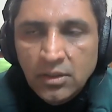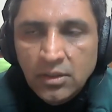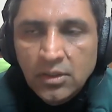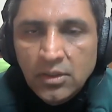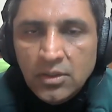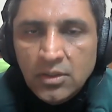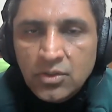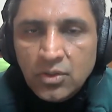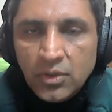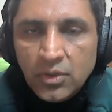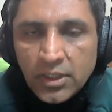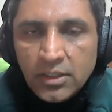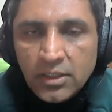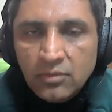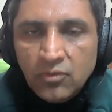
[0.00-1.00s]
So here
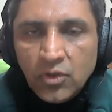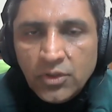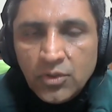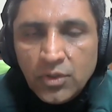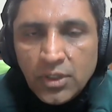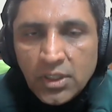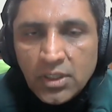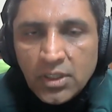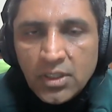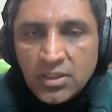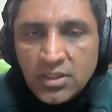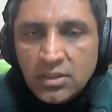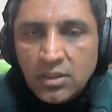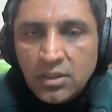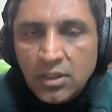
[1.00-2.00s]
what you need is
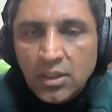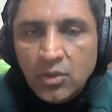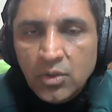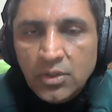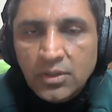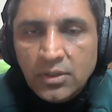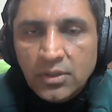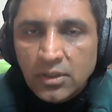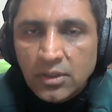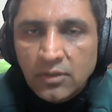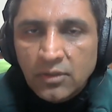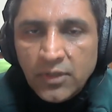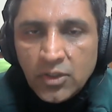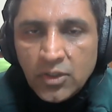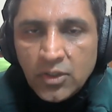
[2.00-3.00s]
uh, good uh,
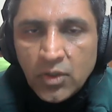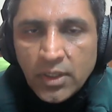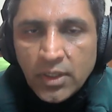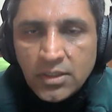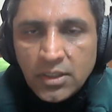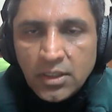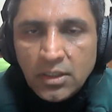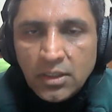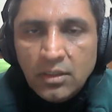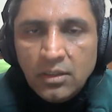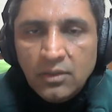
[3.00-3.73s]
video editing,